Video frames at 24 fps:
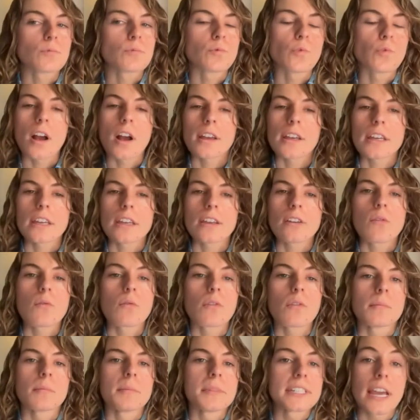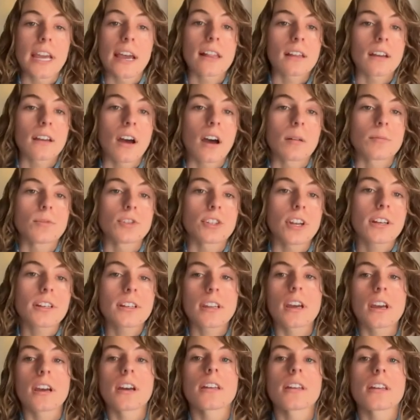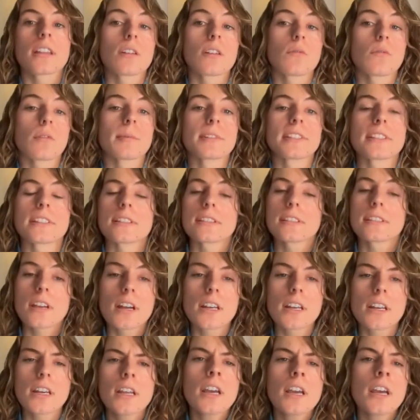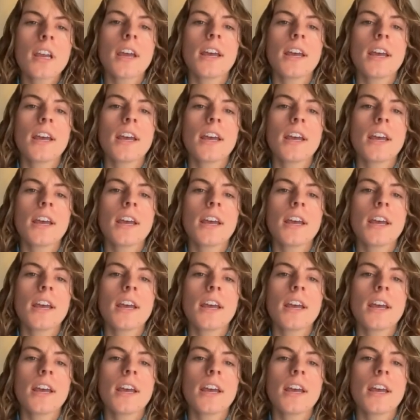rocky or metallic object that orbits the sun.